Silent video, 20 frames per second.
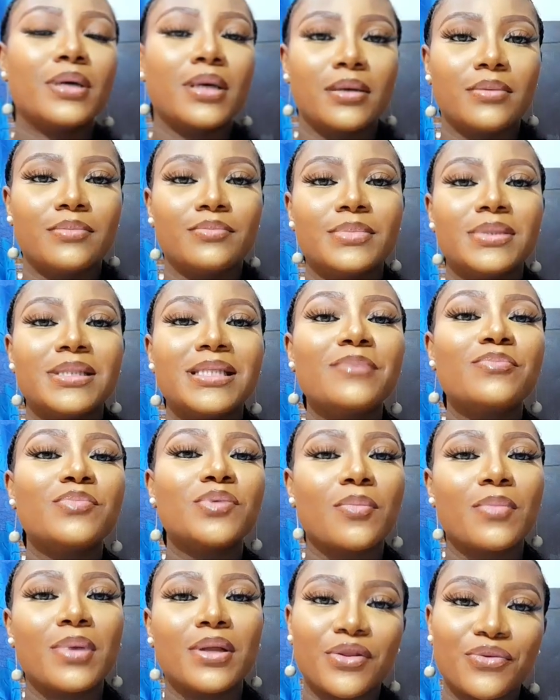Okay, tip
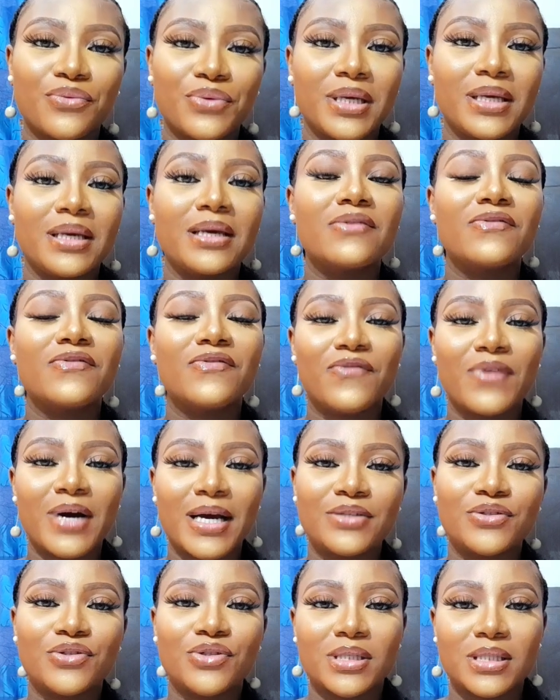number three,
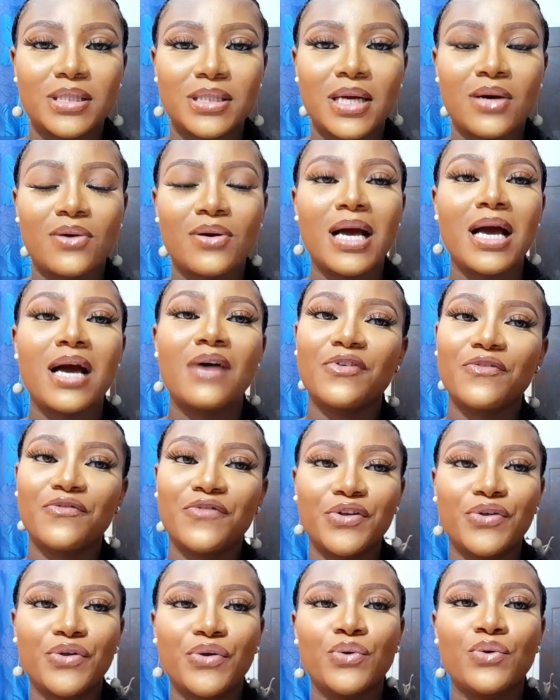find your style. I have a
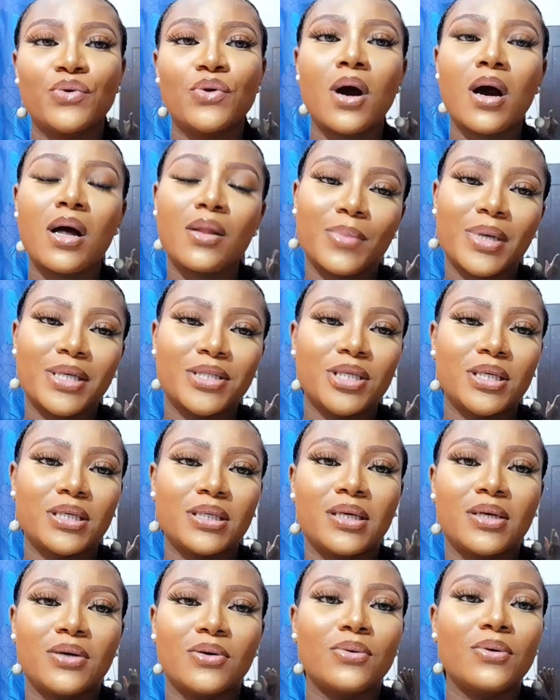video on my
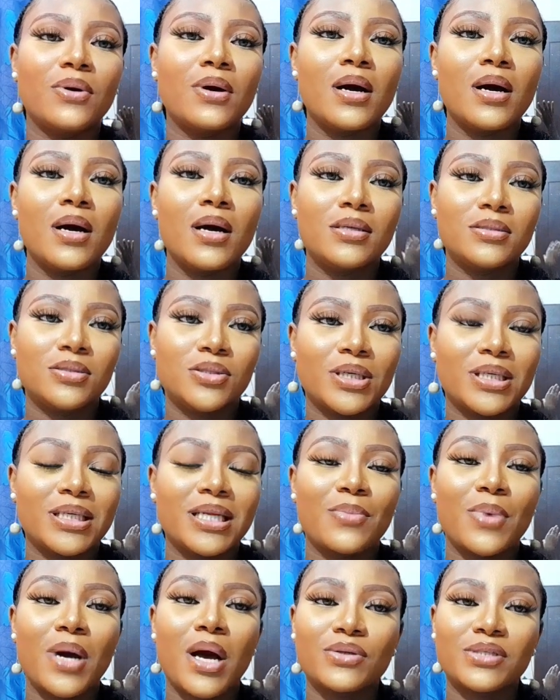channel talking
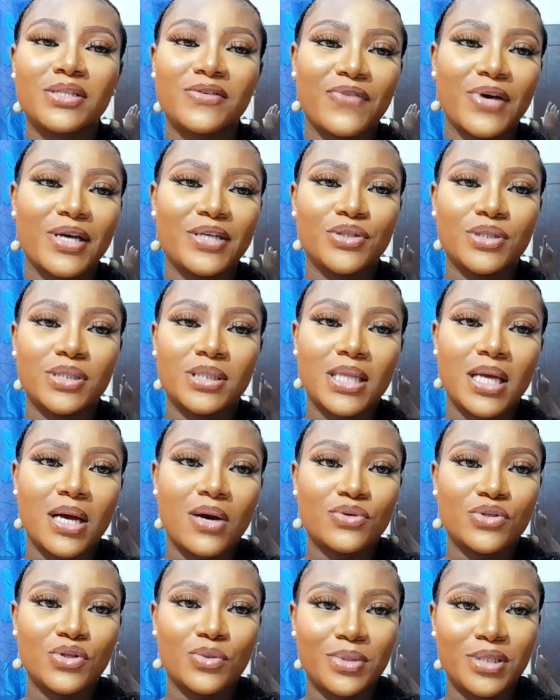about how to find your style,
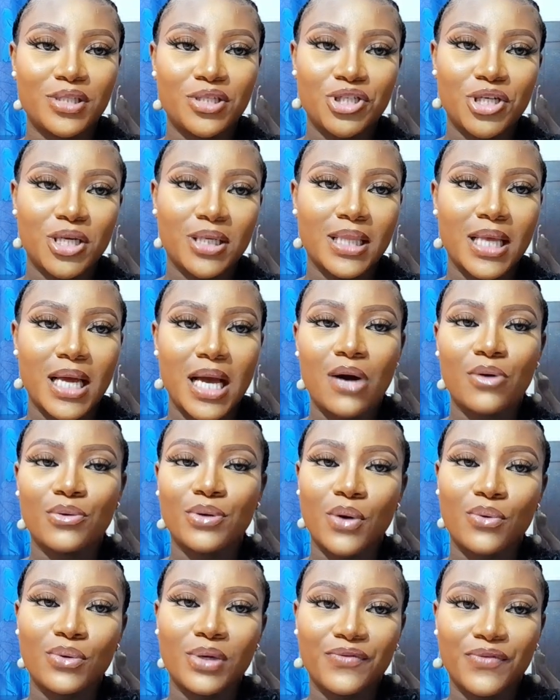so please check that out.
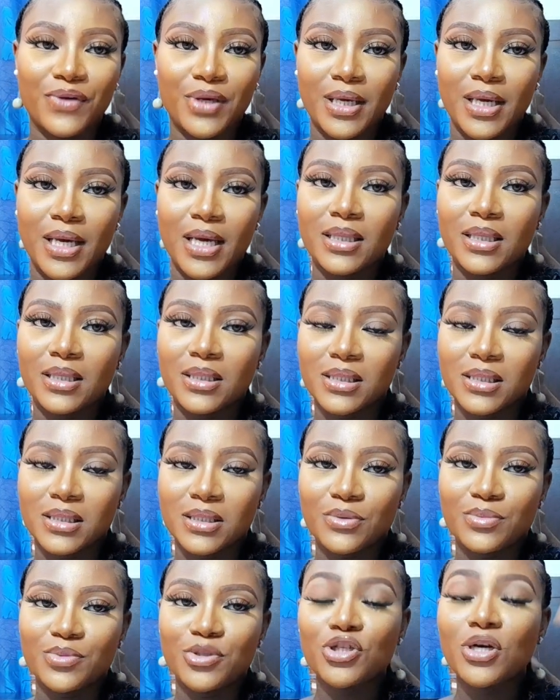I'll leave it here in the
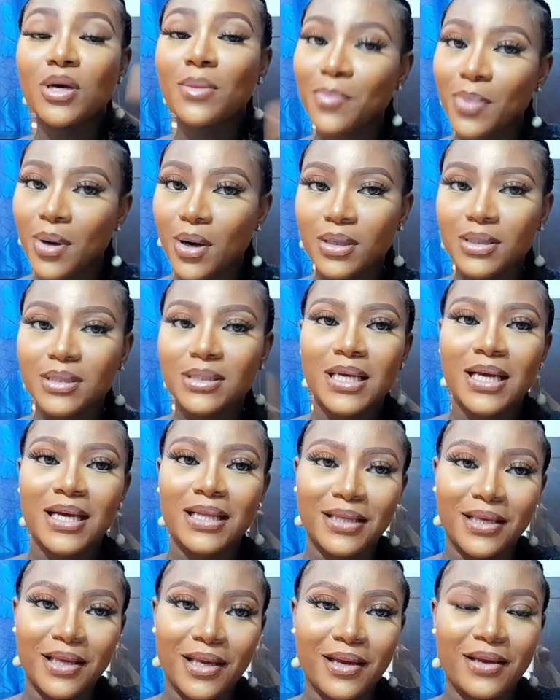description box
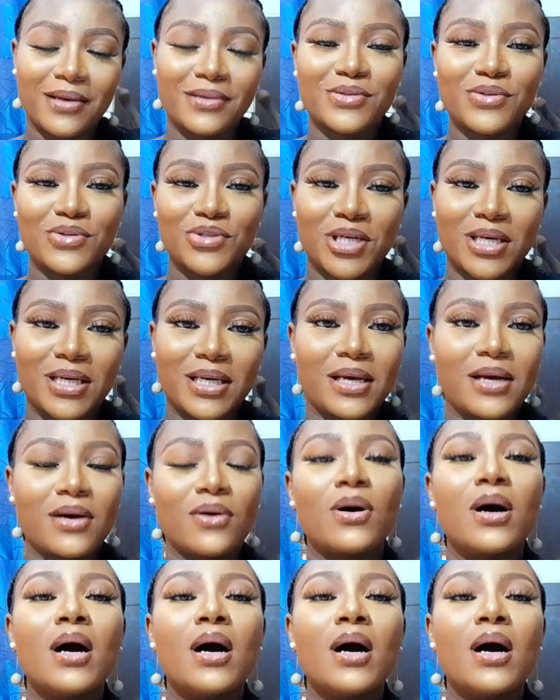and here, so check it out.